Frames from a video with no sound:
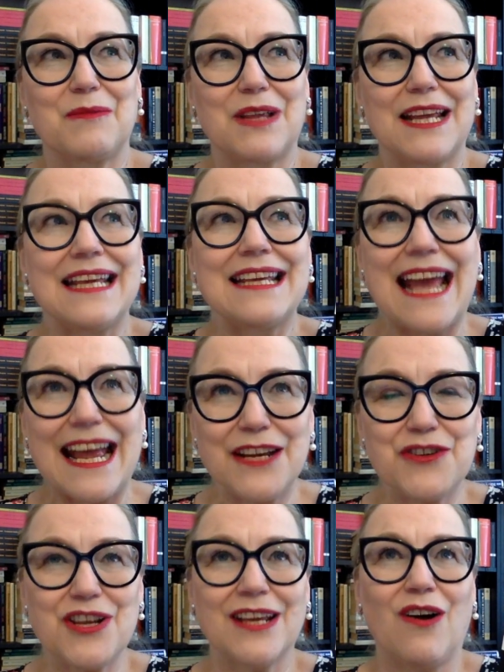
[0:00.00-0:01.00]

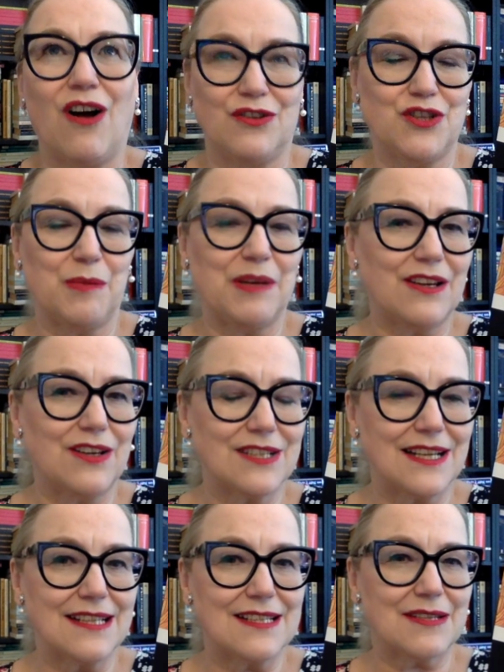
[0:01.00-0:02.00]
engaging also because
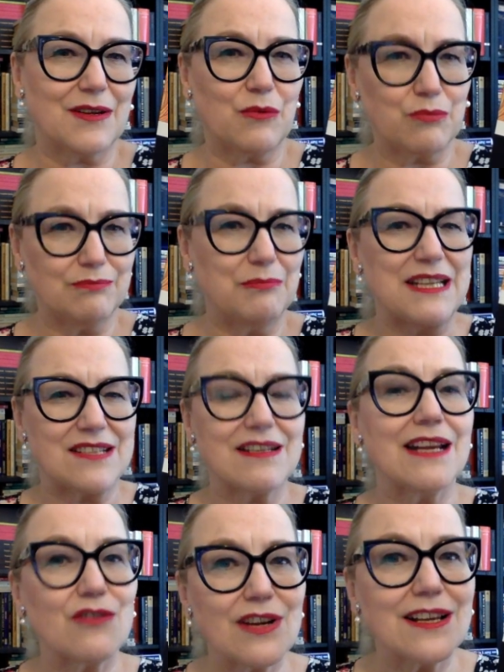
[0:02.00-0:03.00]
it's
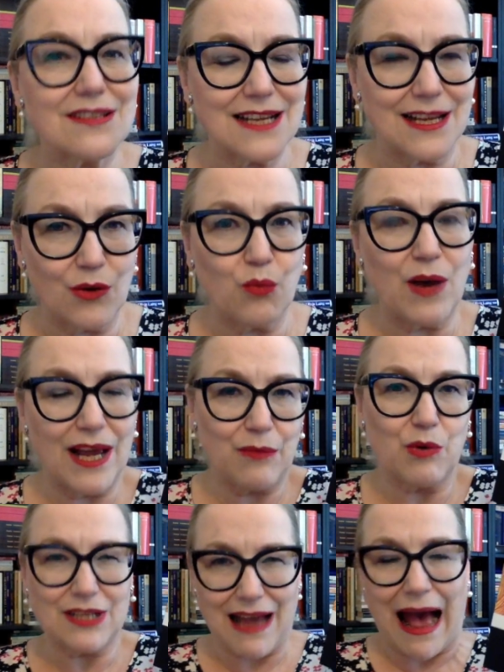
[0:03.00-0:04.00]
mysterious in a way
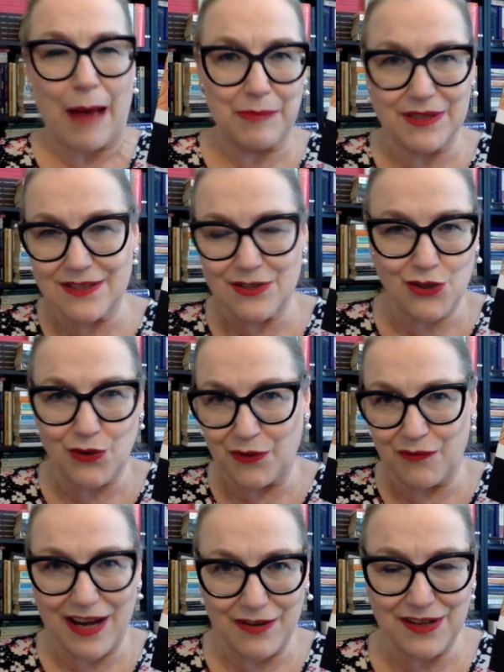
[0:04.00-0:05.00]
what happens to the
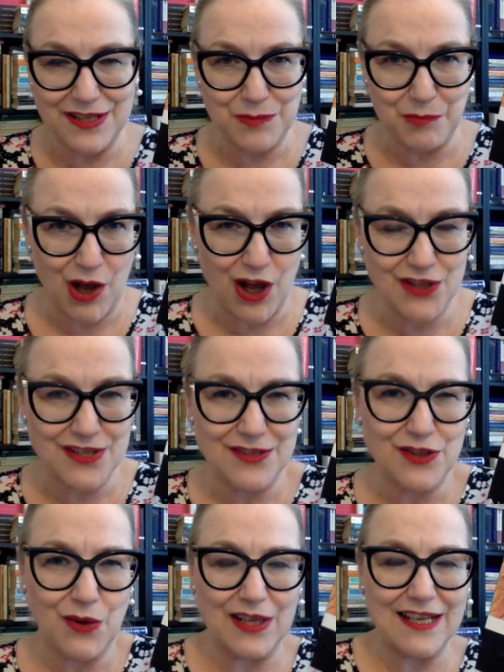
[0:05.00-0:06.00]
various
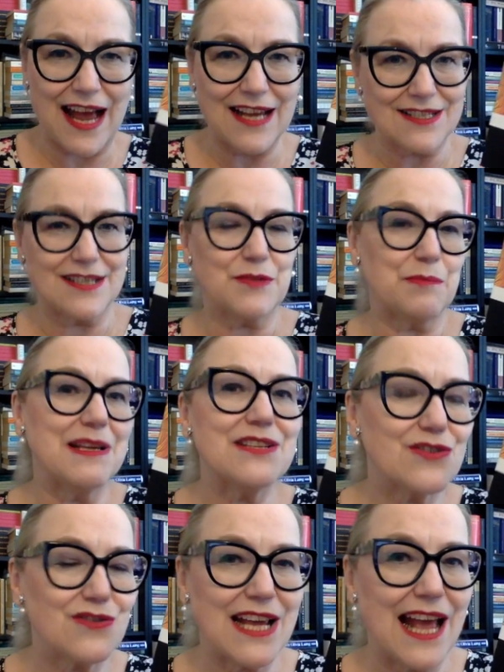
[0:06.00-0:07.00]
persons, so it has this
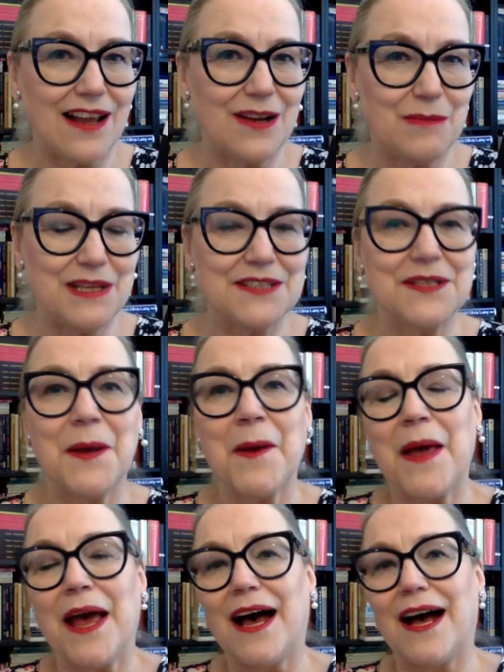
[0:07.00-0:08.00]
mystery element
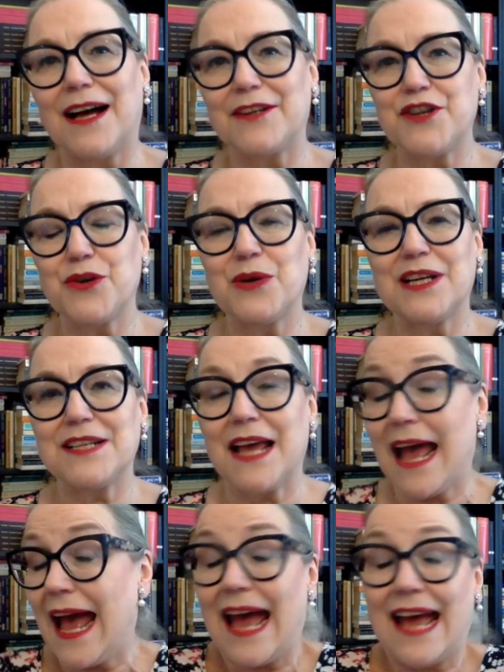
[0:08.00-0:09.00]
to it,
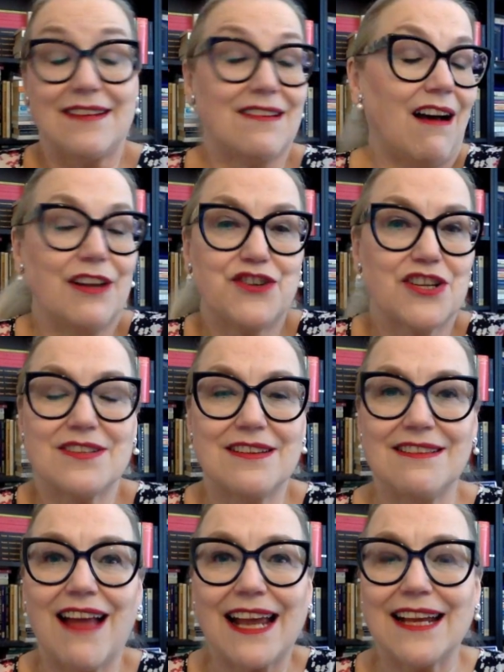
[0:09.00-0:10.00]
and I just
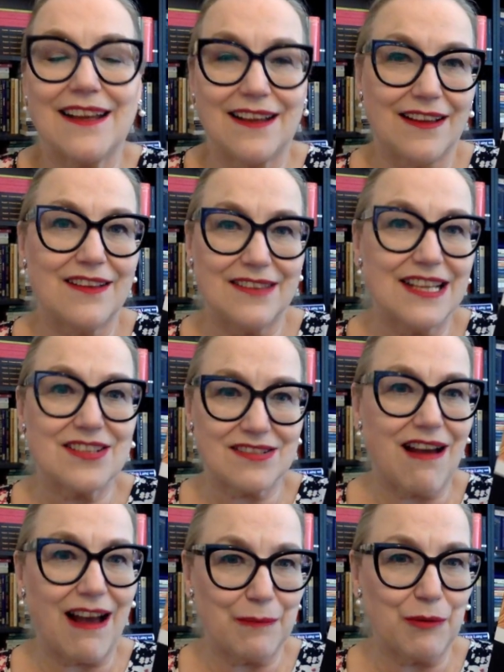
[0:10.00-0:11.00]
like this
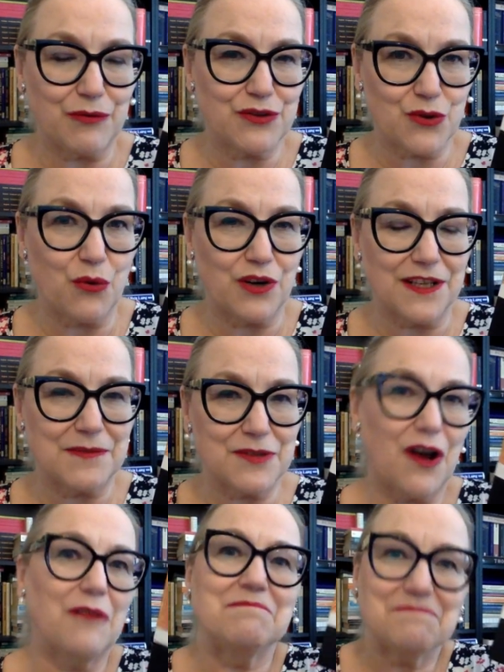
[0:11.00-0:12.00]
type of story.
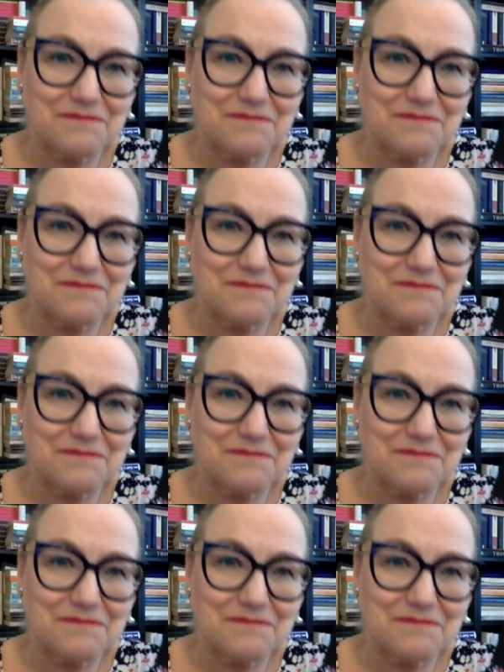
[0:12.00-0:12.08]
So